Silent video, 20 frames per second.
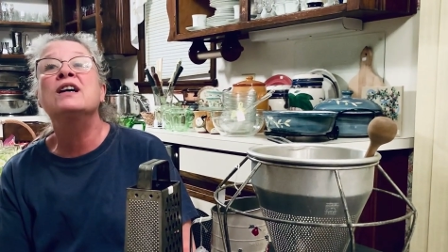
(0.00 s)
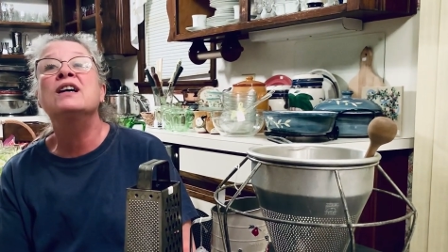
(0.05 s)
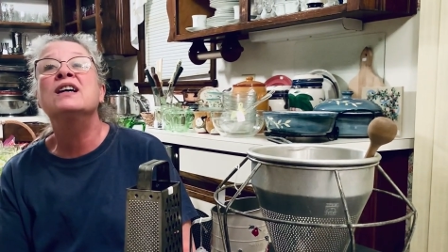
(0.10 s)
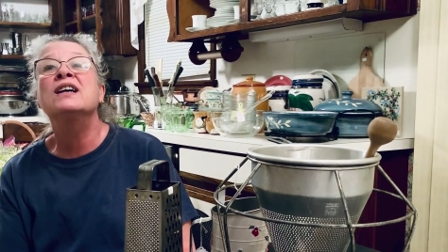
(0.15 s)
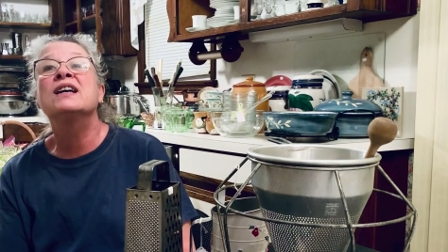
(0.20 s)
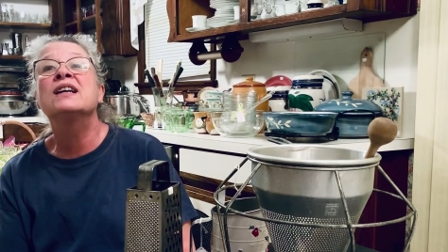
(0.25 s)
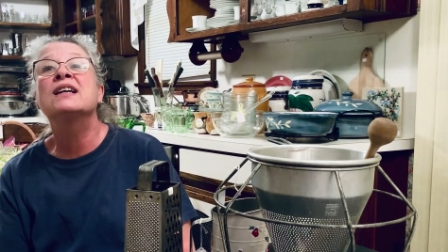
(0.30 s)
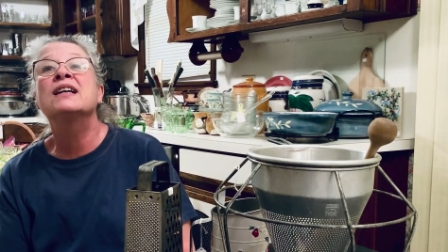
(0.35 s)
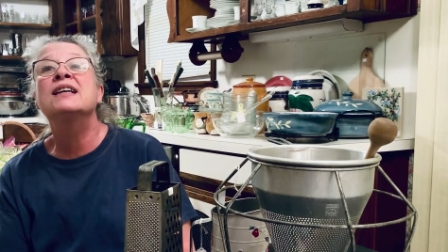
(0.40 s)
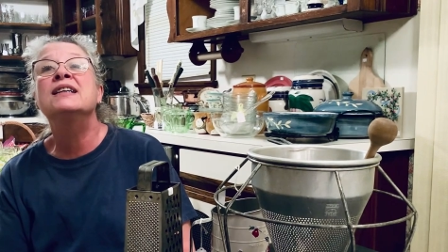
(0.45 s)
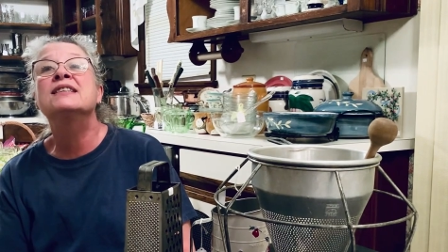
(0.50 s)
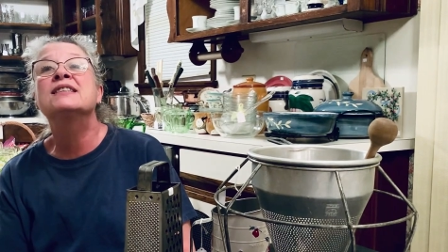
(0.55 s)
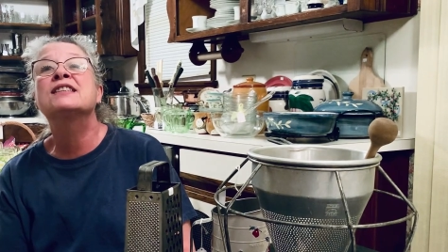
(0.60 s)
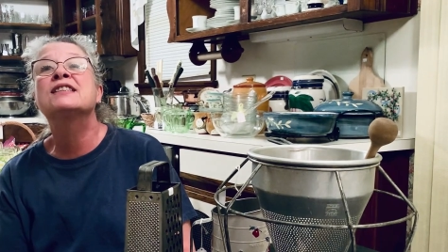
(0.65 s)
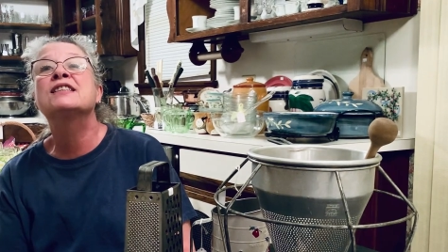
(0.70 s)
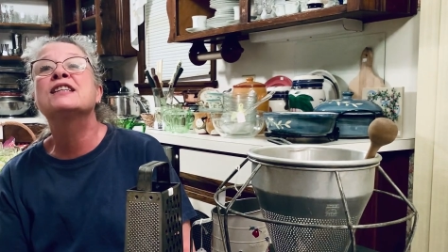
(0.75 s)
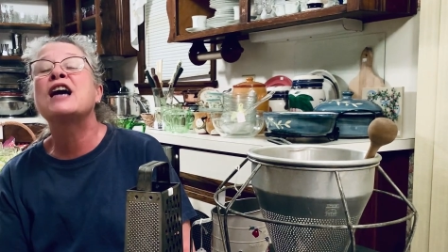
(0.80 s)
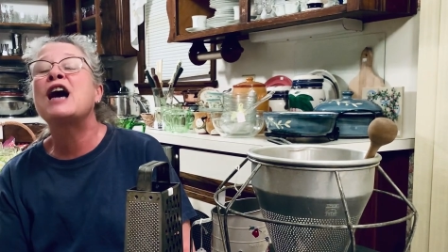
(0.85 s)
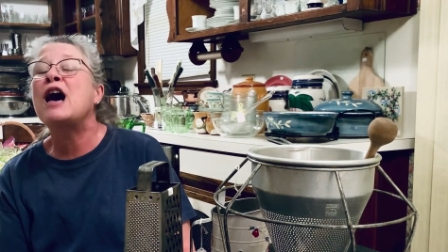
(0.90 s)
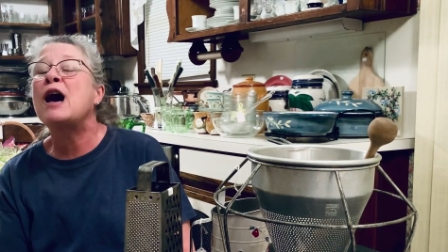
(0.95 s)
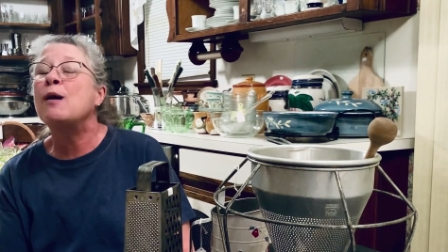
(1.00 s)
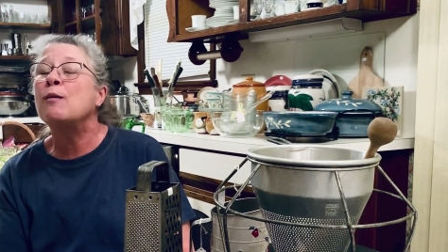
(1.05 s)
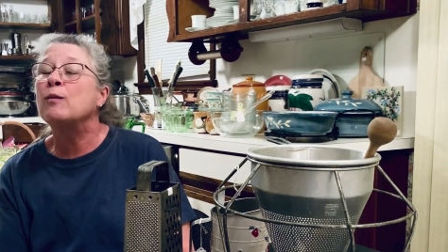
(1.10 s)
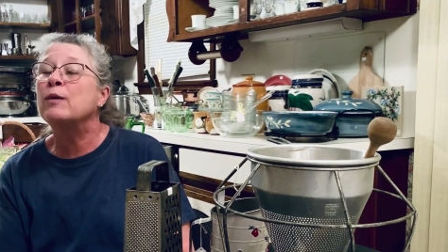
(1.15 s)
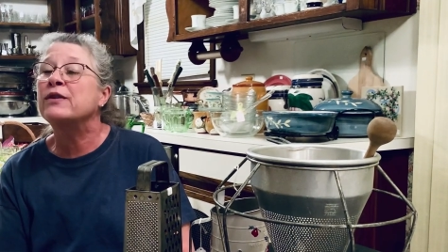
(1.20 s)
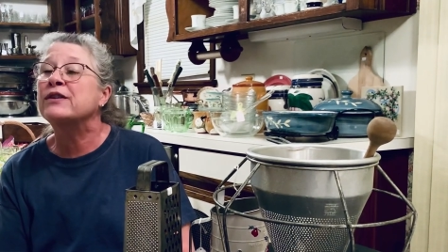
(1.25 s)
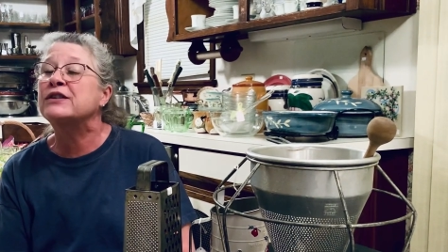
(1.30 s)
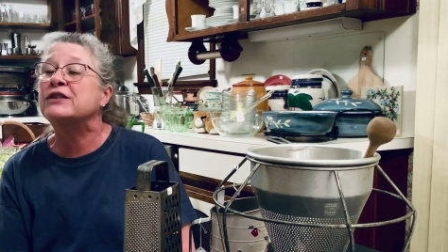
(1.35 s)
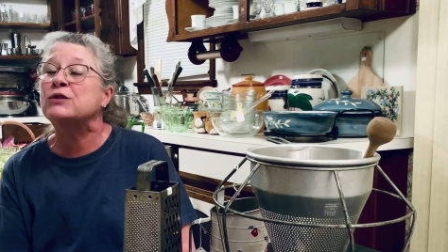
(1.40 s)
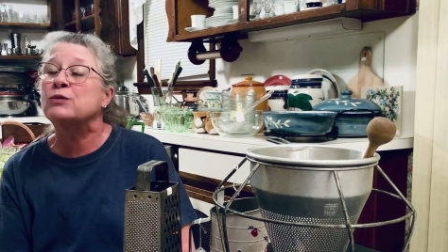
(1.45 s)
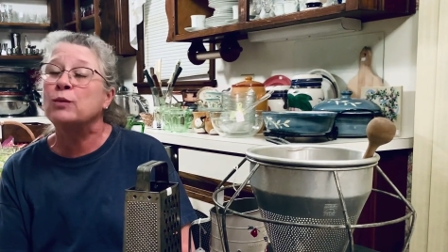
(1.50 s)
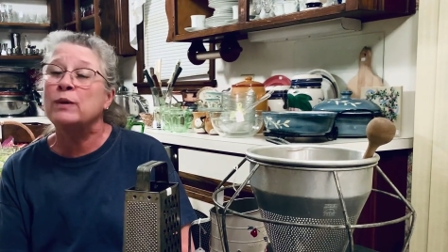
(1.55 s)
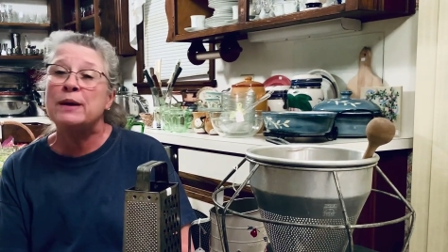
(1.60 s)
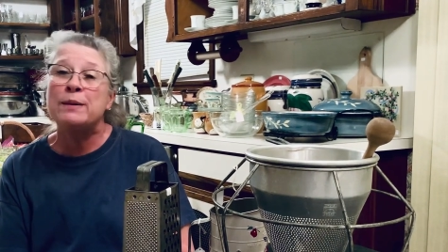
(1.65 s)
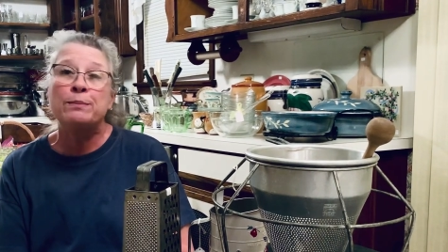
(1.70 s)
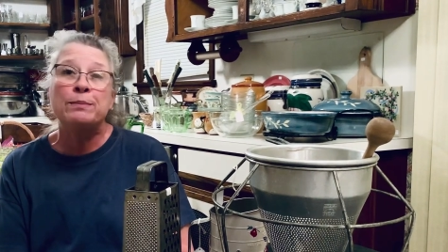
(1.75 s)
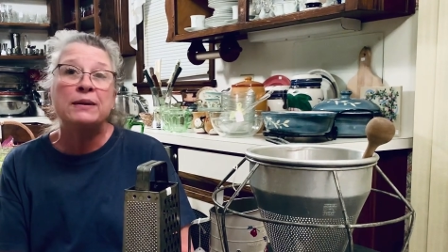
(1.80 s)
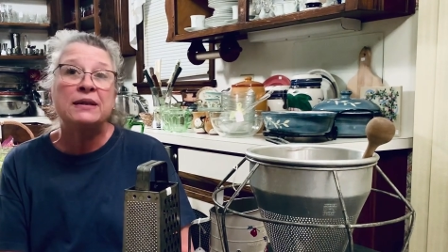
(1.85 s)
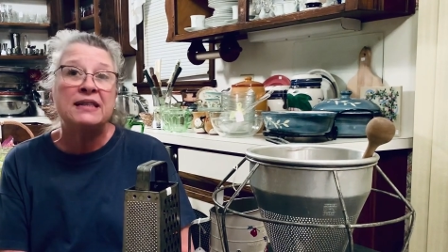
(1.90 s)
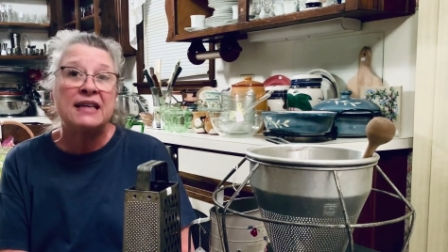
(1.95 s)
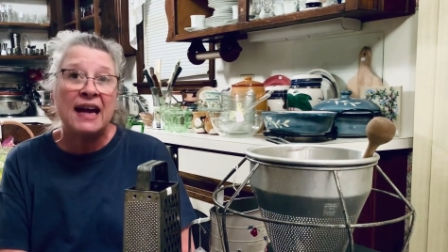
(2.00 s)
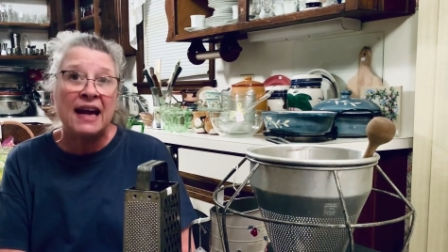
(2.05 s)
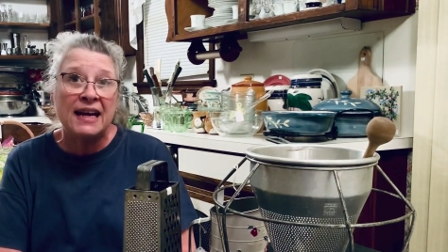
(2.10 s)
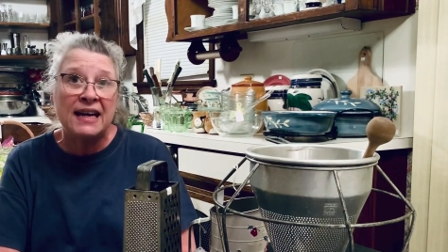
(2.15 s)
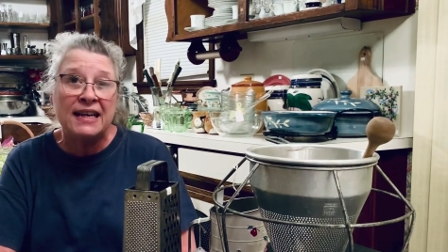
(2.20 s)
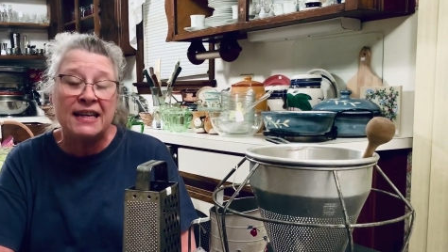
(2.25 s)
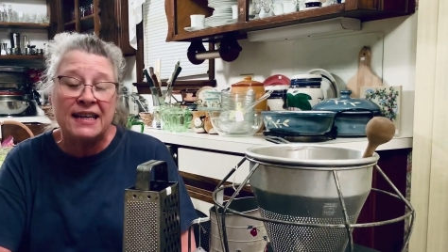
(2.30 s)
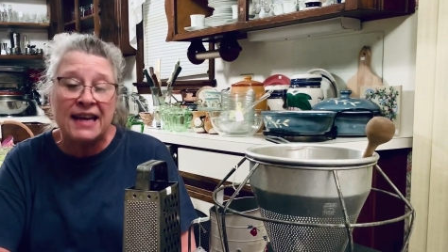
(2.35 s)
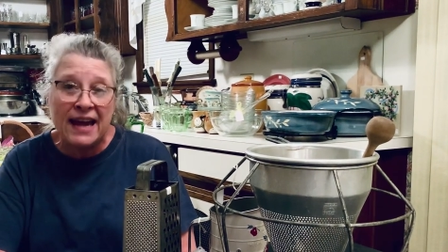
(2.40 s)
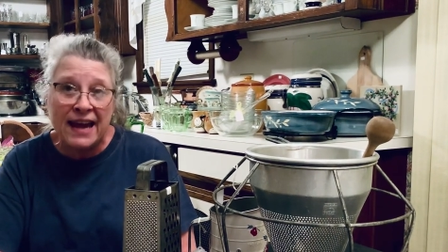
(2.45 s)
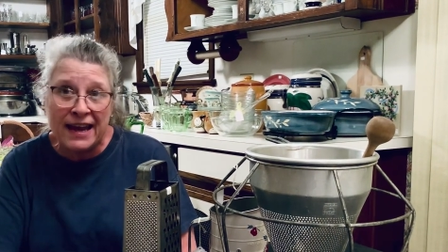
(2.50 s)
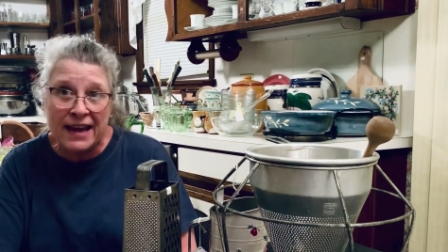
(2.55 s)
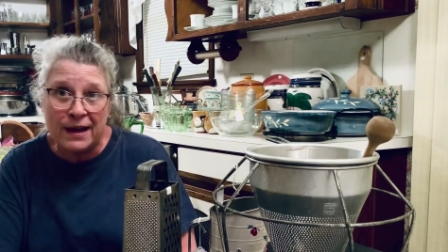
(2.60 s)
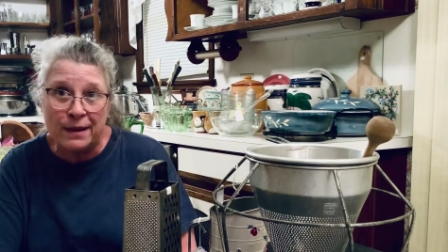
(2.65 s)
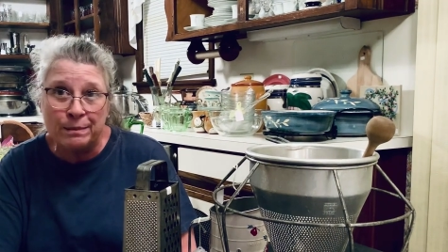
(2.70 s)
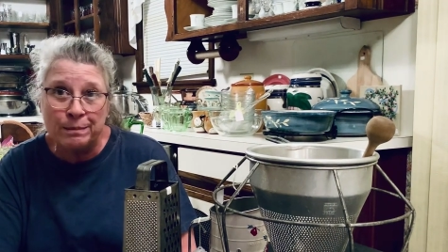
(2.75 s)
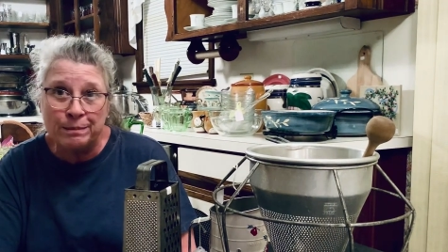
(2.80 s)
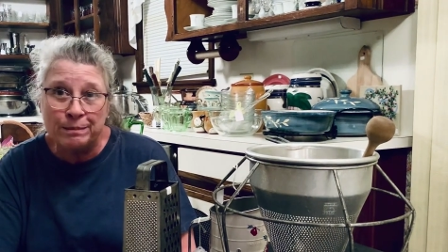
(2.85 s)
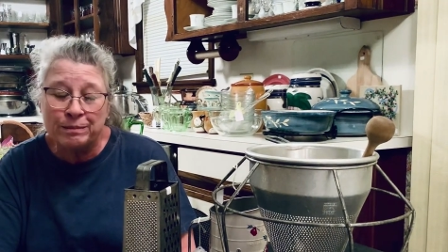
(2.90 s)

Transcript: cutlets topped with a sweet potato yam,